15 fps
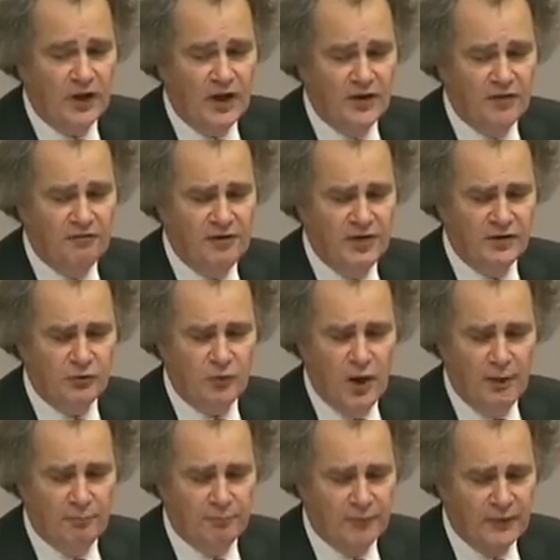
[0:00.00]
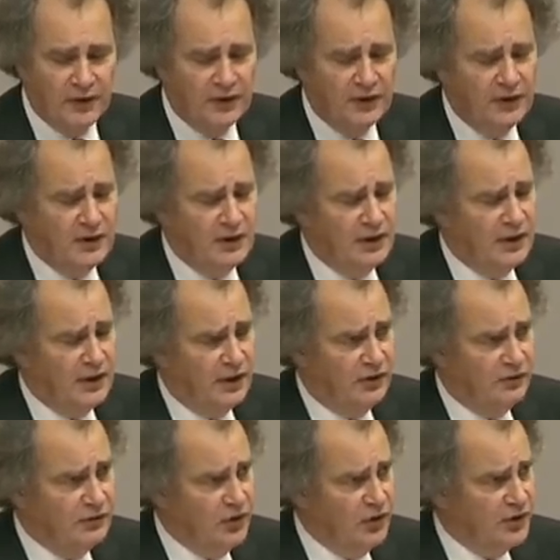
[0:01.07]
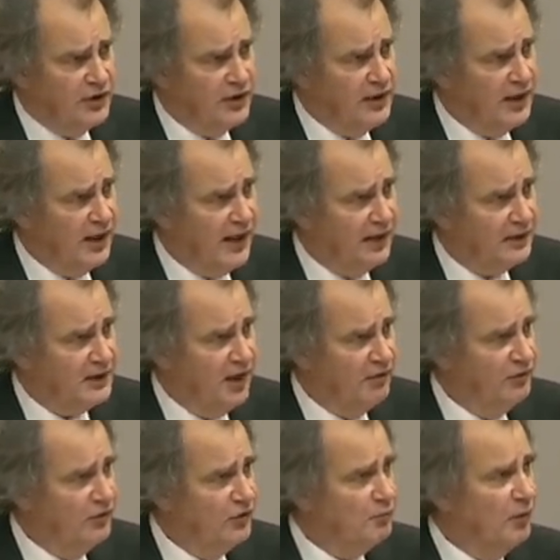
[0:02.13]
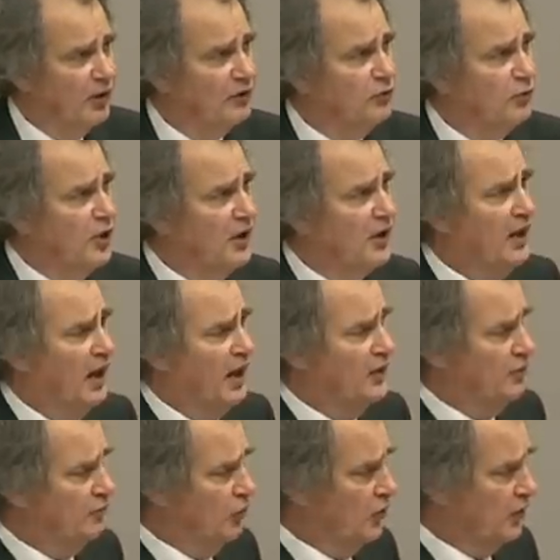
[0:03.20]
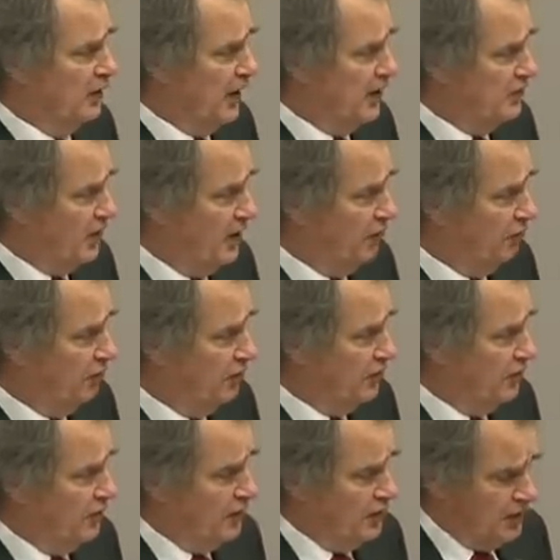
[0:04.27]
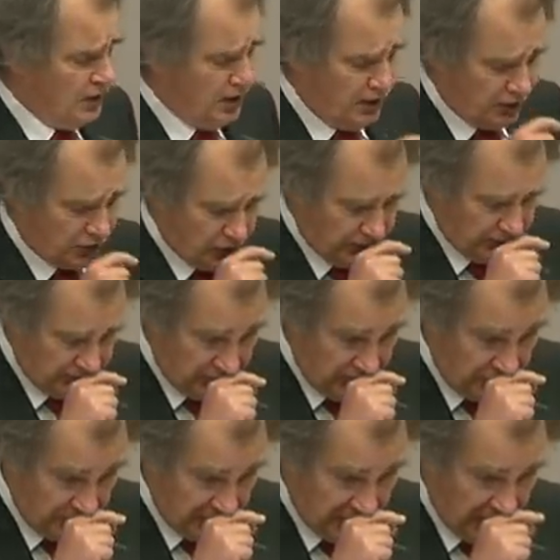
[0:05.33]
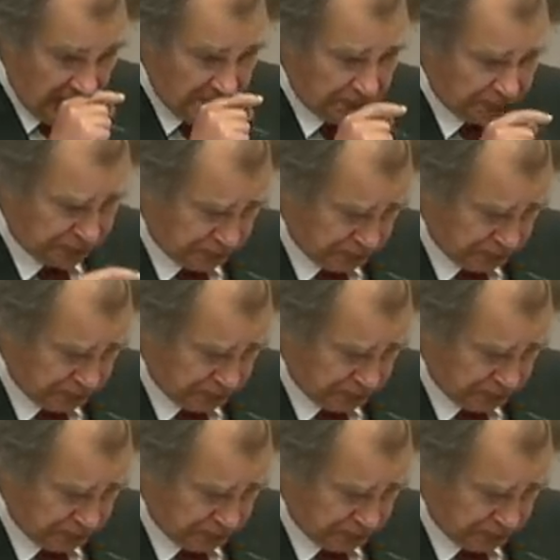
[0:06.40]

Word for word: Uh, the first one is looking at governance models. What kind of organisation uh, could it just become?